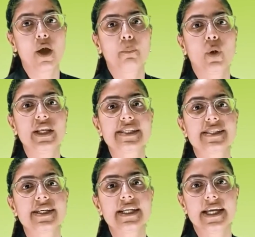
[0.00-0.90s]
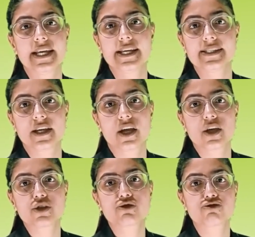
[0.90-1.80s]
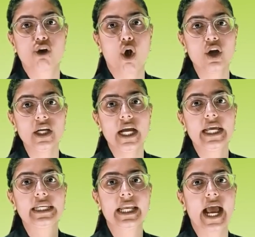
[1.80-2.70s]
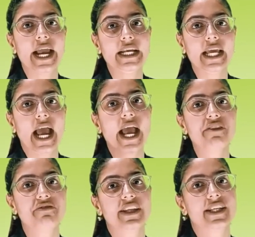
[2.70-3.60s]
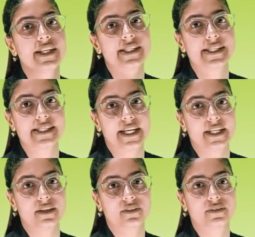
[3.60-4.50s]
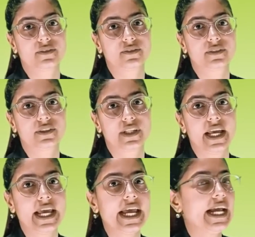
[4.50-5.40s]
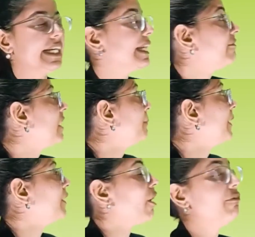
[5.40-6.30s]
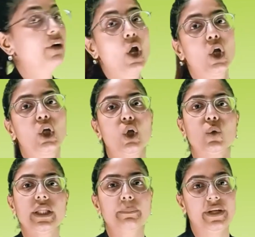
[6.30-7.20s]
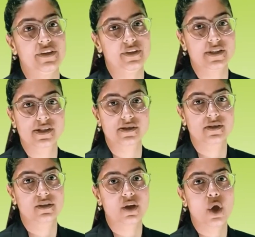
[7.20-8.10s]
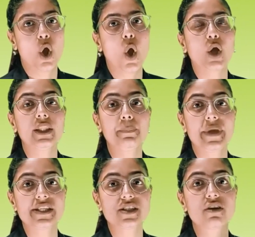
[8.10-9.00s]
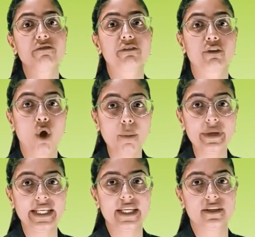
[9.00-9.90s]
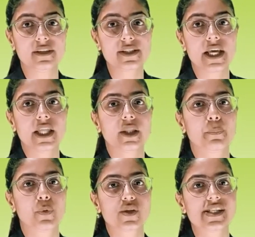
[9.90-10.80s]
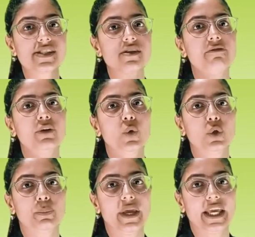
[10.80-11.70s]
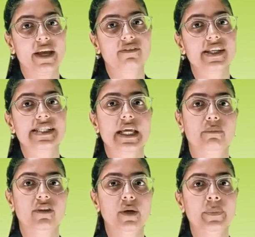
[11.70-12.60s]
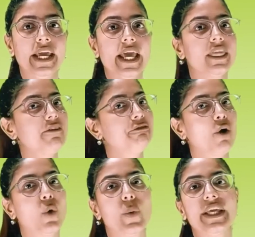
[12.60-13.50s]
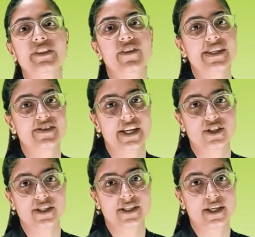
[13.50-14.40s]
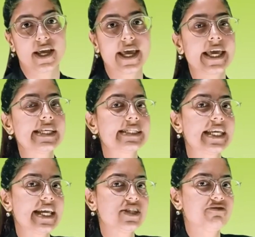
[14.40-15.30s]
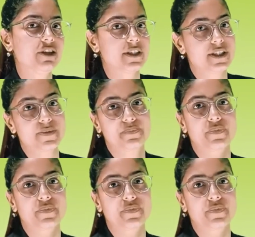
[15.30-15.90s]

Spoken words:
Polyester is strong, light and weather resistant. Development of clothing materials. On the basis of raw materials, the process of cloth making was developed in the following three stages. Stage first.